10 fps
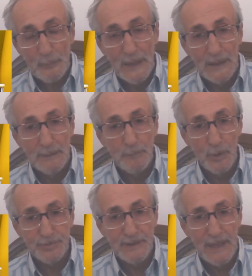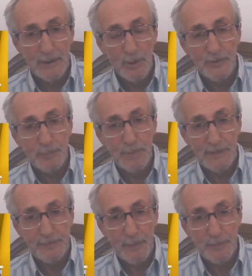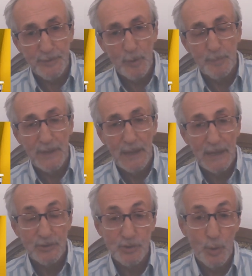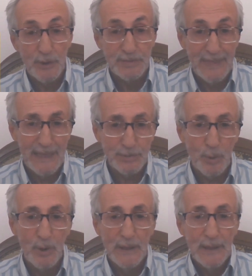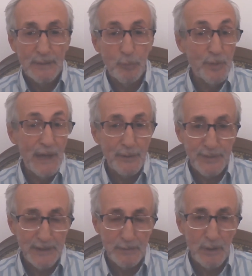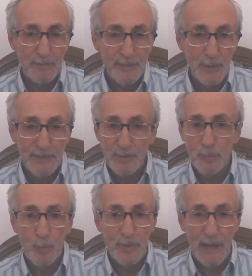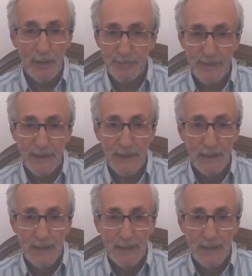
Montenegro split from Serbia and joined NATO without any referendum, without any